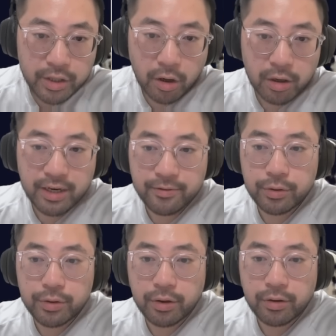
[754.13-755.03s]
target for
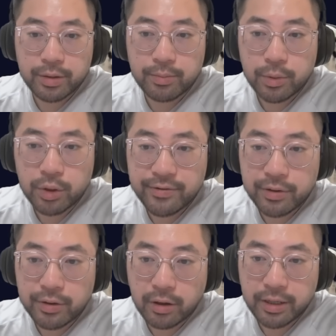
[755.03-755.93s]
2 turns, moves
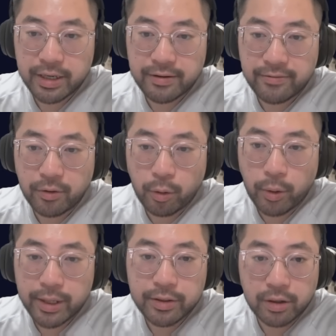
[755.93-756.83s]
to target for
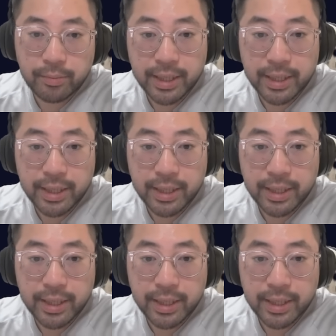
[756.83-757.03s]
1 turn,